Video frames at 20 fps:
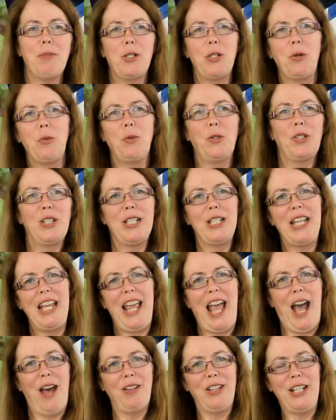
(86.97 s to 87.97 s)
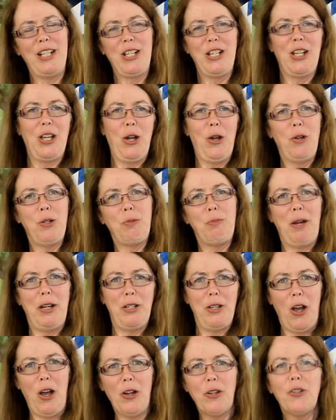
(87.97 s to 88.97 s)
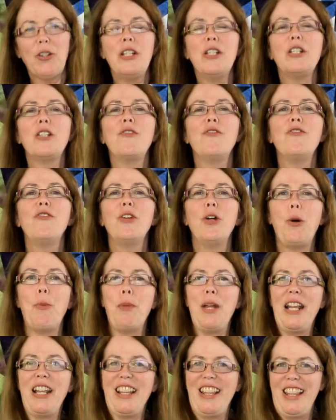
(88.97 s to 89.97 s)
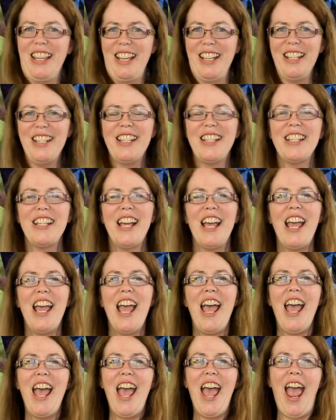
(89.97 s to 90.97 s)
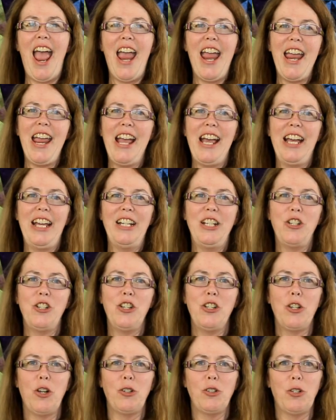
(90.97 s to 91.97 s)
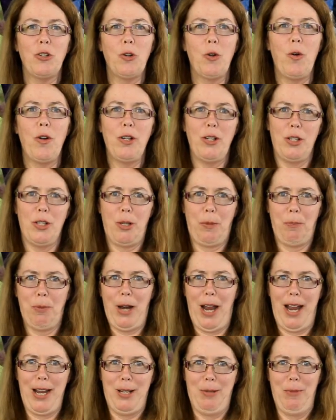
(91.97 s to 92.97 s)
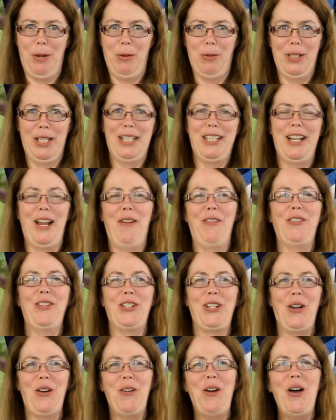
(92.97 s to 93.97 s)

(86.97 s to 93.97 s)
So we'll see how this goes. My daughter is filming this, and she's also going to surprise me with stuff,